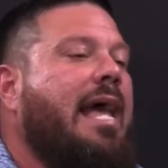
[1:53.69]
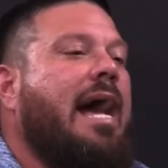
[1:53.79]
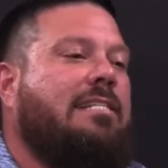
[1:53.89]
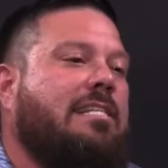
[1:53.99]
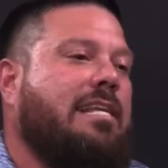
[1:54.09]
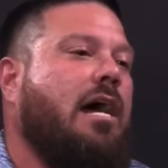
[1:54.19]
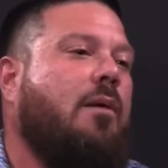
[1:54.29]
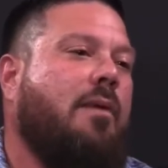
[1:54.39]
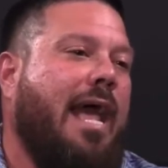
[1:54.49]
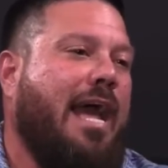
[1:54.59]
I says, now I'm
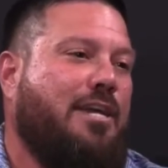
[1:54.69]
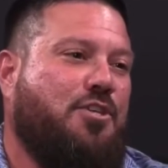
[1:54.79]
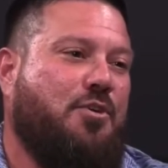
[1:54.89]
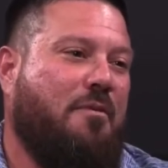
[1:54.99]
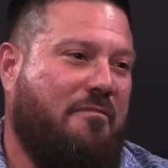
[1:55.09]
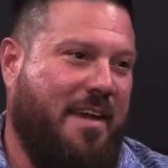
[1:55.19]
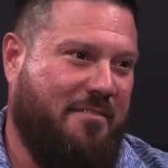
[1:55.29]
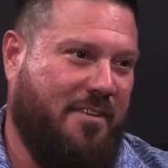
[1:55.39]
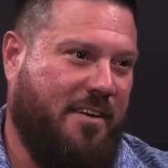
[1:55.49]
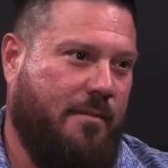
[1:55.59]
going to ask you a
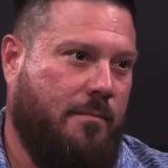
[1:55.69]
favor.